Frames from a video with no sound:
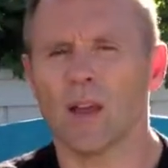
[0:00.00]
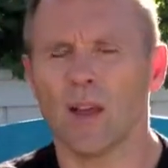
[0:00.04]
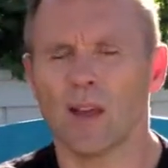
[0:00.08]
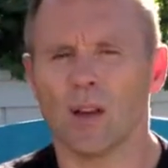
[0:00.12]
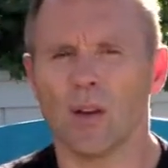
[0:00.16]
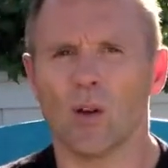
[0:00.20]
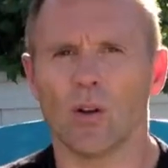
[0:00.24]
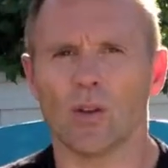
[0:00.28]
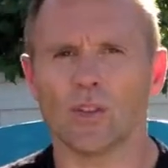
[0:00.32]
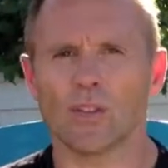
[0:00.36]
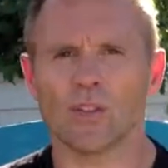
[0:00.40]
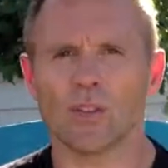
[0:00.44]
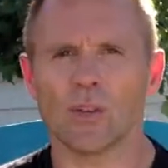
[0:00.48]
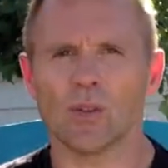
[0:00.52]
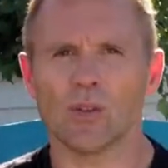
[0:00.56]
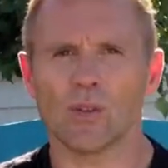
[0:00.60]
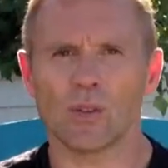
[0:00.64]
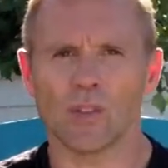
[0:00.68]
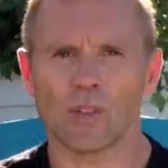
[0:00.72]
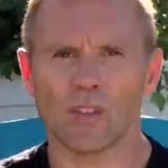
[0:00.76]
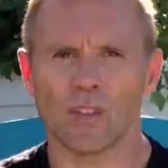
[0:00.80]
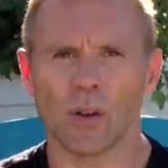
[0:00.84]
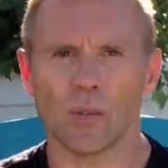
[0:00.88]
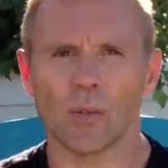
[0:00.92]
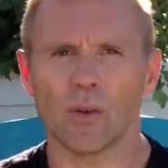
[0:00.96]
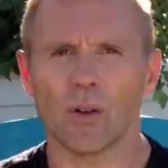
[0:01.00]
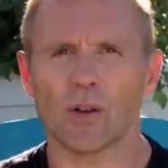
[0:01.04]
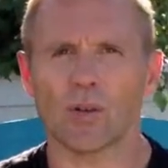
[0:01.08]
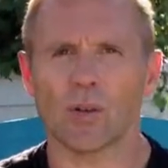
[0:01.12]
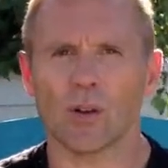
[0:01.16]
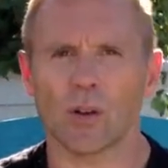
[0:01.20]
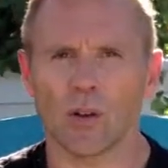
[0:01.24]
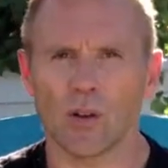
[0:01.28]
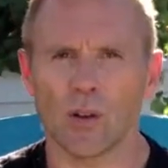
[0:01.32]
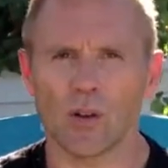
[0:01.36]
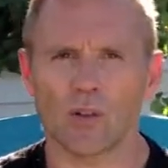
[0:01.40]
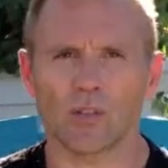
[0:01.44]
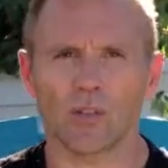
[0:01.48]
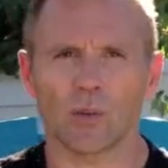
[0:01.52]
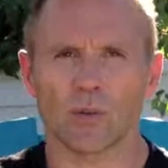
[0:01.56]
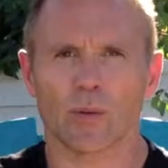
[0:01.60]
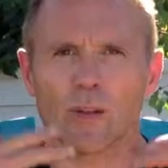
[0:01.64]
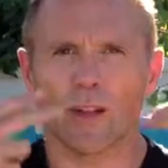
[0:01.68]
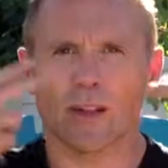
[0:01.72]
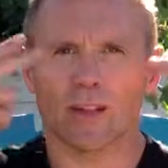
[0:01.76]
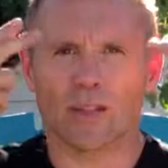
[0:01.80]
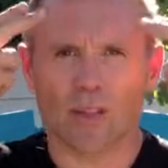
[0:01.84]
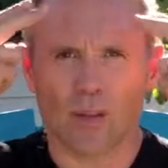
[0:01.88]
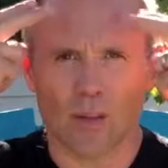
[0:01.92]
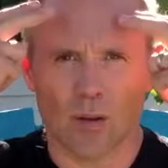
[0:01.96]
The stomach can also
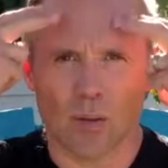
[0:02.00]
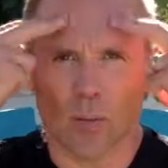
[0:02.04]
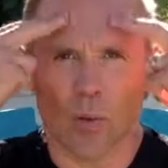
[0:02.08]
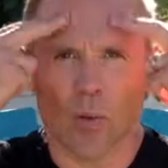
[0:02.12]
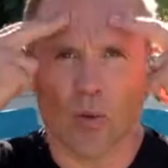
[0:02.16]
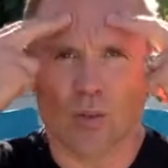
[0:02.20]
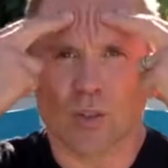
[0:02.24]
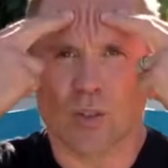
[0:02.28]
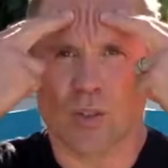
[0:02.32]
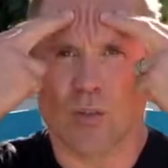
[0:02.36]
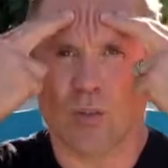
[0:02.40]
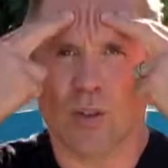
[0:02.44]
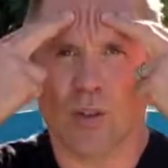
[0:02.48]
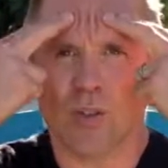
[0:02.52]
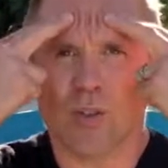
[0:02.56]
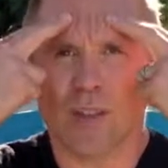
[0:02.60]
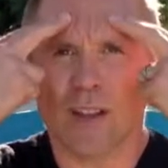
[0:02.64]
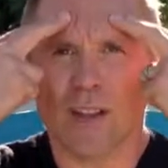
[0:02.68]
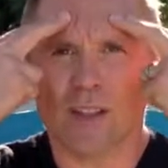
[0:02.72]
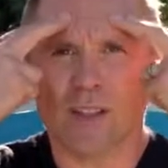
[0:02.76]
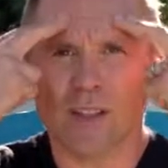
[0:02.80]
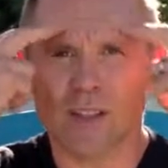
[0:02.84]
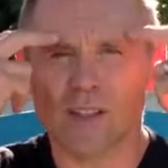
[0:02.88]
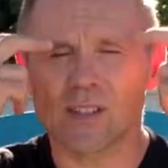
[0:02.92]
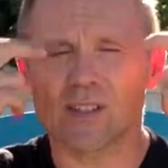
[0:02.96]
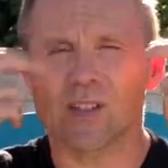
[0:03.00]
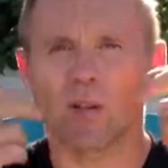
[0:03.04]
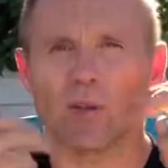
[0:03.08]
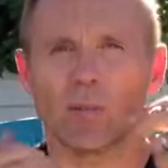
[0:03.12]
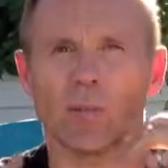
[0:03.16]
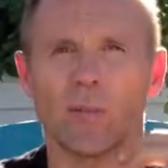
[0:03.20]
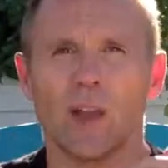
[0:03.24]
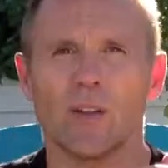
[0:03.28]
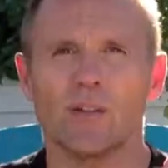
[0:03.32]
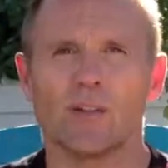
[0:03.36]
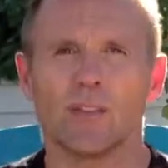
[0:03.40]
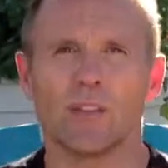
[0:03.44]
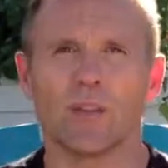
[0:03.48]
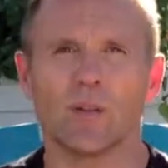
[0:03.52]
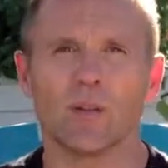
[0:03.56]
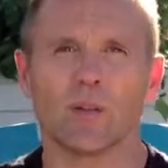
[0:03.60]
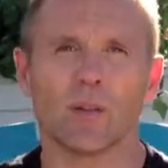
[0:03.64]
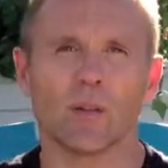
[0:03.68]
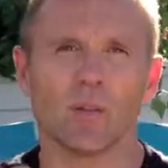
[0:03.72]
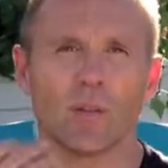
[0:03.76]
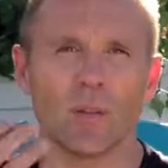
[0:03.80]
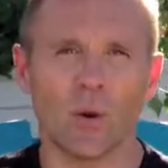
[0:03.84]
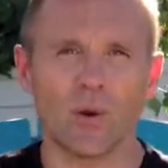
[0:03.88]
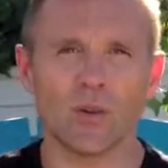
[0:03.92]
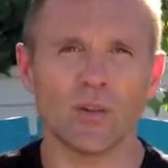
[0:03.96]
relate to the emotional reflexes, so we may have to deal
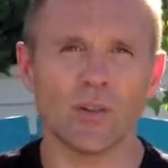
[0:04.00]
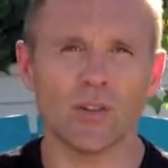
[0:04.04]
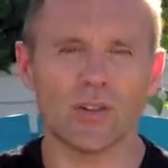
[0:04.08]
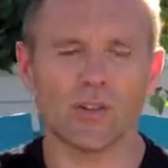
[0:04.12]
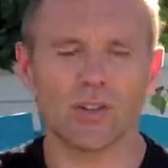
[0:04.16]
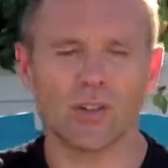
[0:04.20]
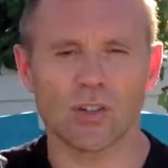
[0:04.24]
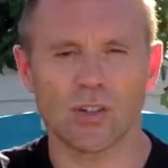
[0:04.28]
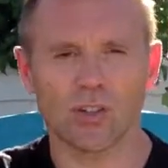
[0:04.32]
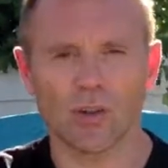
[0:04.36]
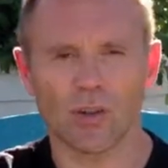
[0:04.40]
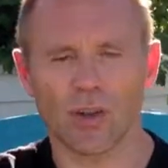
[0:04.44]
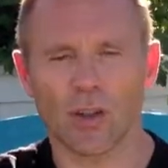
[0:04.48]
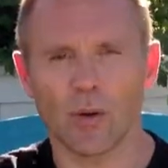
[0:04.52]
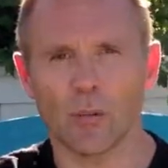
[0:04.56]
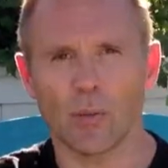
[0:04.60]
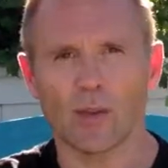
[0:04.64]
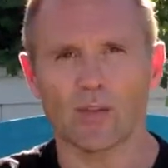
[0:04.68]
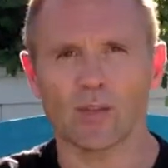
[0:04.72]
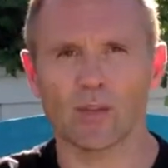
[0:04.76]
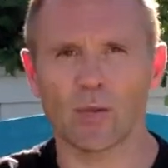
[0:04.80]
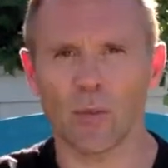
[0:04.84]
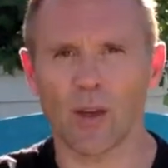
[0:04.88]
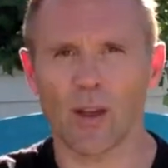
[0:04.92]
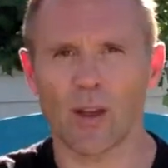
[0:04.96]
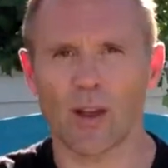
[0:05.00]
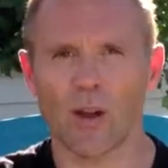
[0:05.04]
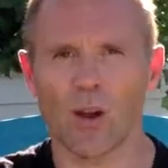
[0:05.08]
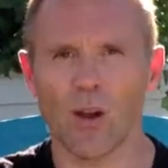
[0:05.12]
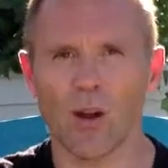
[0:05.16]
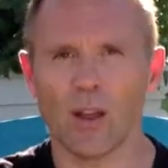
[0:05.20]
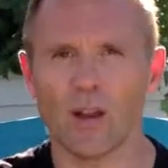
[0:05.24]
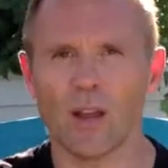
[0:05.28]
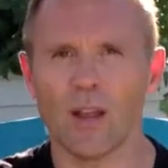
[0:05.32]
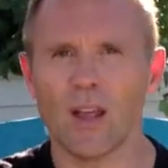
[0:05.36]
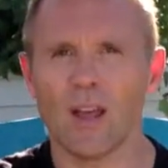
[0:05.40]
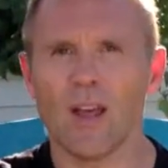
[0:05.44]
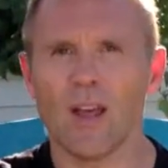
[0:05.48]
with emotions to turn that muscle back on.